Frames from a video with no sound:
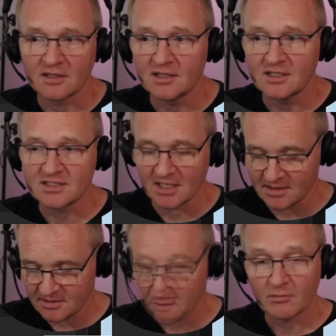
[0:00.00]
In this
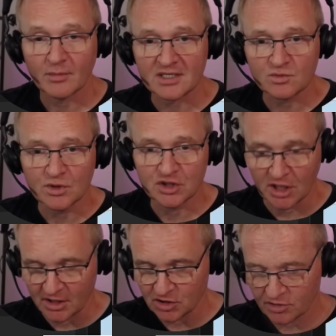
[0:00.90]
case, password
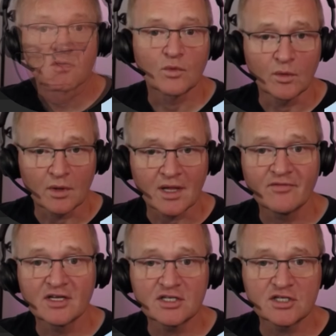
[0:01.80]
change. We will
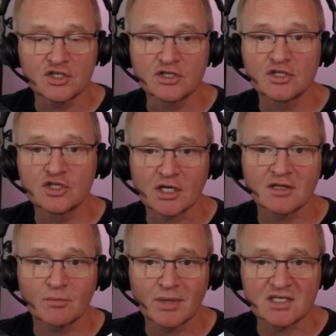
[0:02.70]
have a condition to
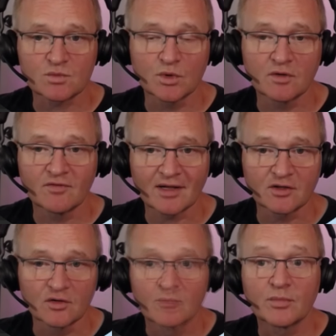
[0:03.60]
check the password
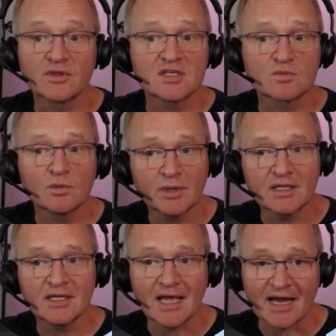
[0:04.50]
value, but this will be
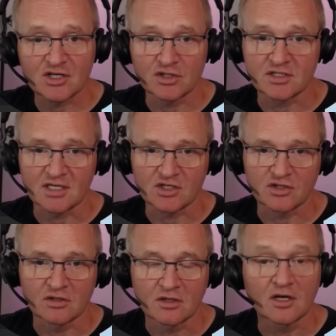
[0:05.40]
in the action
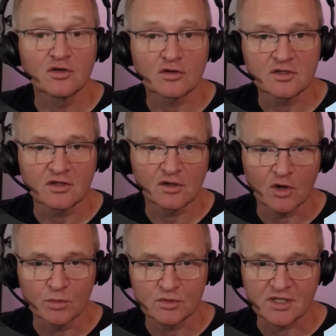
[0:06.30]
section and not in the
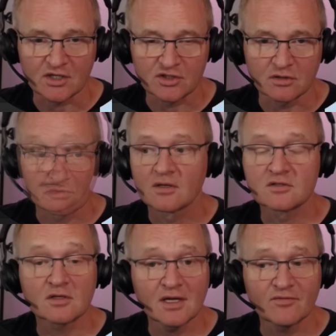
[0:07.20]
global section.
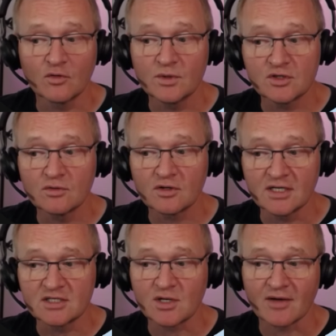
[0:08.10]
So therefore, we do not
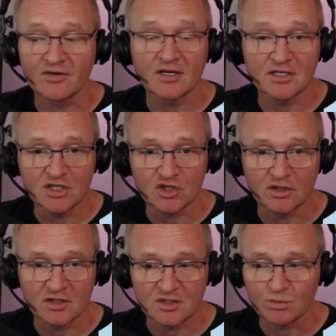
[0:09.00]
need to have a condition
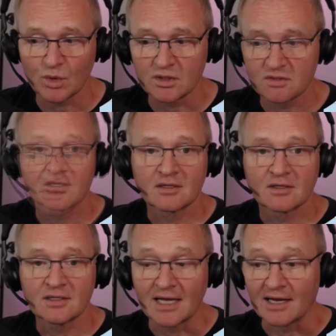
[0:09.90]
at this point.
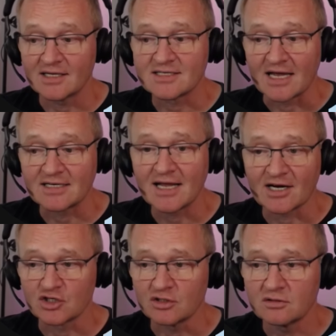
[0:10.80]
Now let's add an
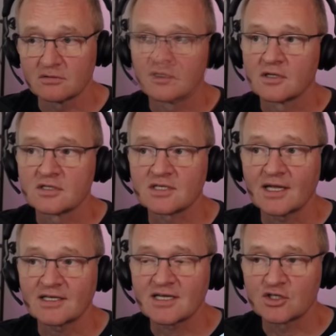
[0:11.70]
action.
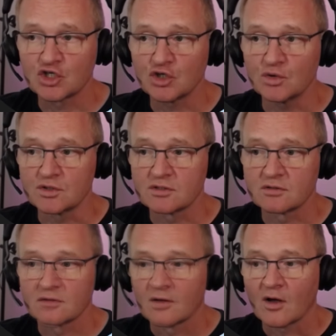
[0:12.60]
Select our choose.
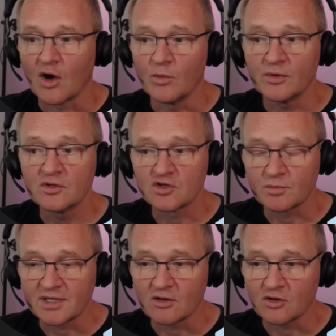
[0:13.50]
Open the
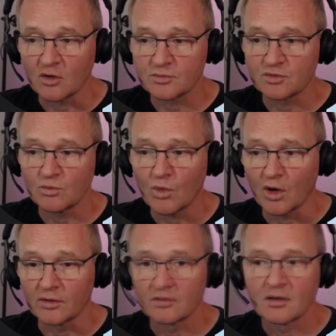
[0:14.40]
drop-down on option
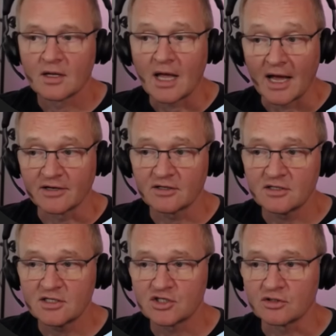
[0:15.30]
one. Add a
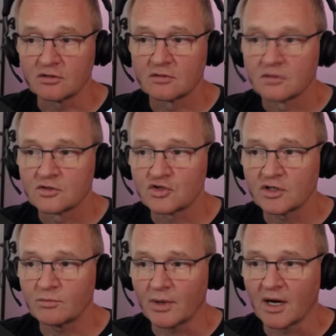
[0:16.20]
condition,
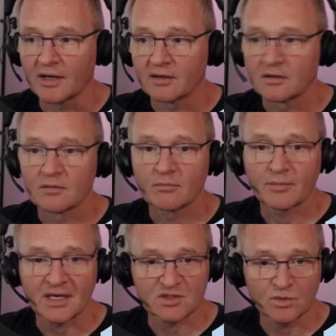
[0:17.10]
triggered by
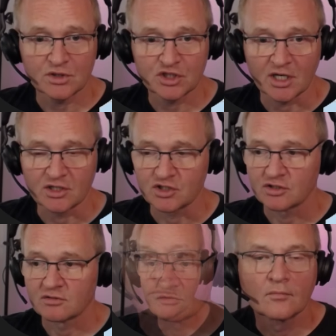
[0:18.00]
password
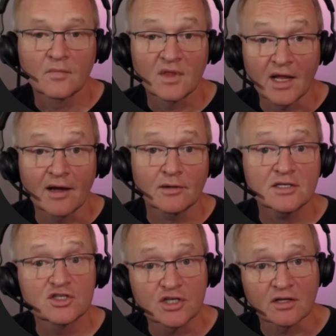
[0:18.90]
change. Now
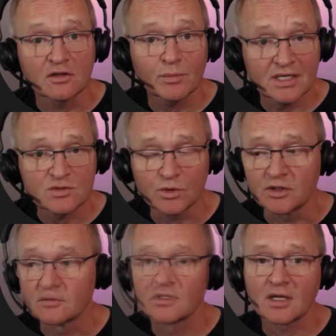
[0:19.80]
let's check the
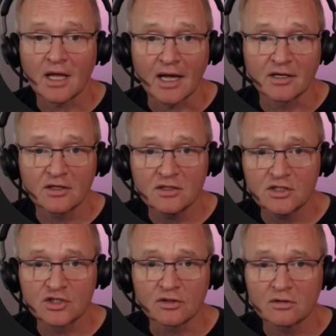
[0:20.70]
password. Add a
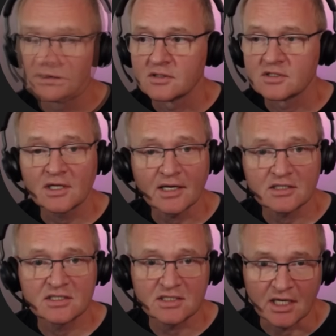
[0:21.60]
condition, select
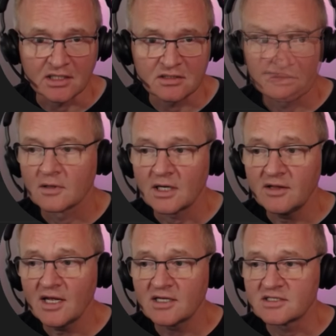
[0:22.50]
state. In
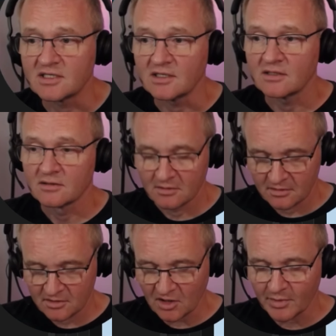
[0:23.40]
the entity,
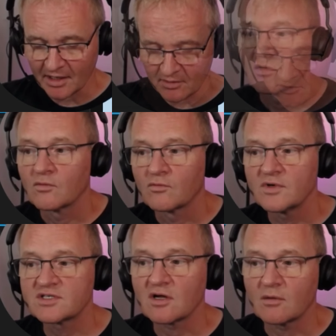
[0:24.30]
type out
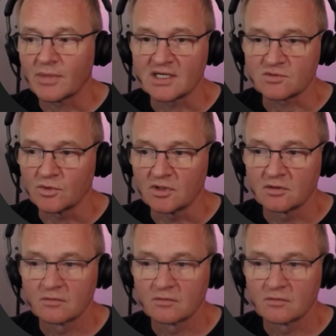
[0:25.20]
restart password.